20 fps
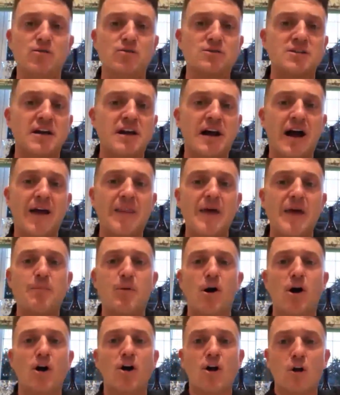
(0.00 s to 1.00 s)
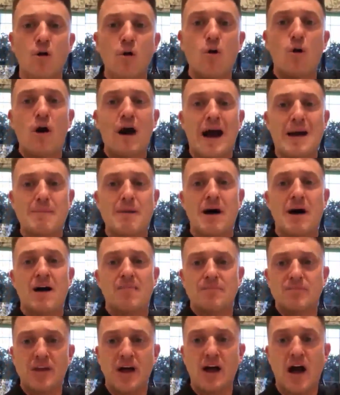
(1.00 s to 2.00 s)
a field and they put a claw
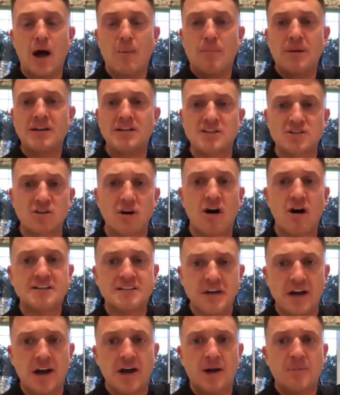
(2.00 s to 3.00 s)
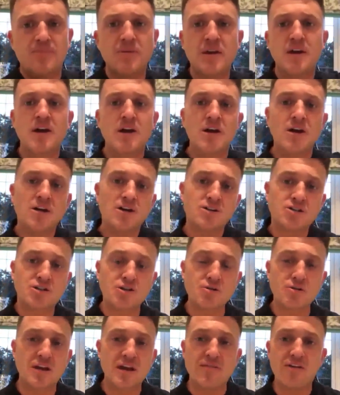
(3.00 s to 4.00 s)
hammer up inside her
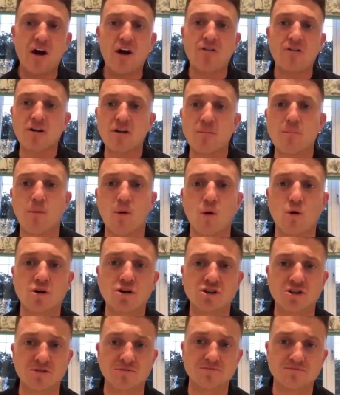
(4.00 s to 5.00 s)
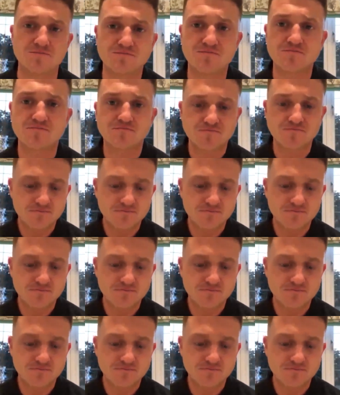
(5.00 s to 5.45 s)
to give her an abortion.